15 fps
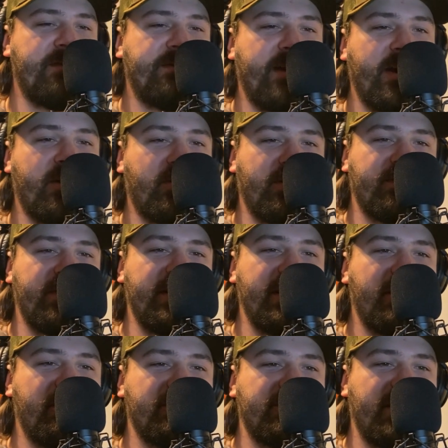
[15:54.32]
firework
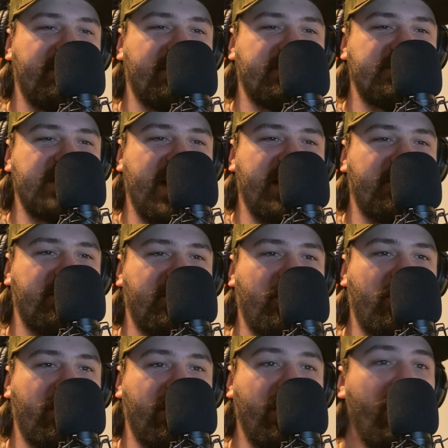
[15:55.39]
video was ever stayed or
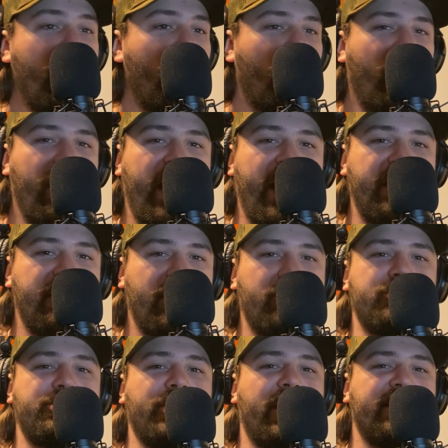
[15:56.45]
recorded, or it had no
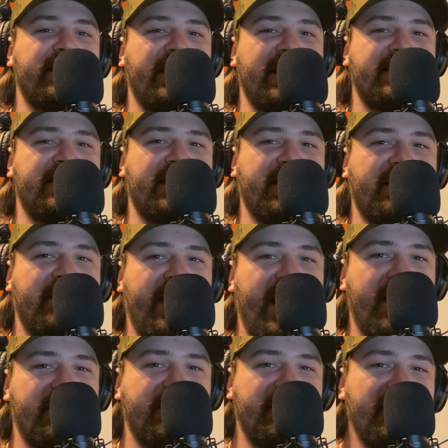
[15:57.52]
shot to get to the
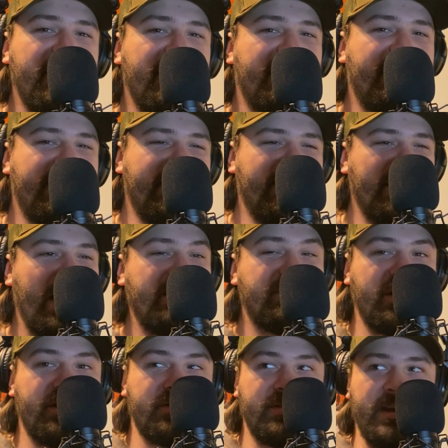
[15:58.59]
cloud. That's
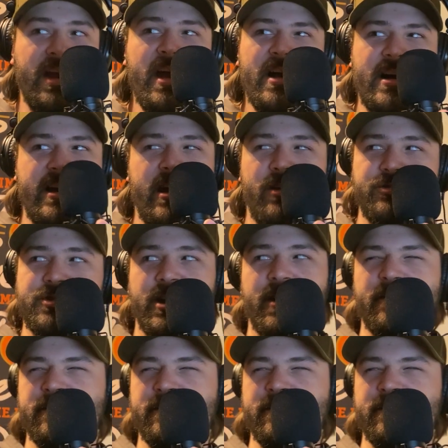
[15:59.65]
the other thing. Also got to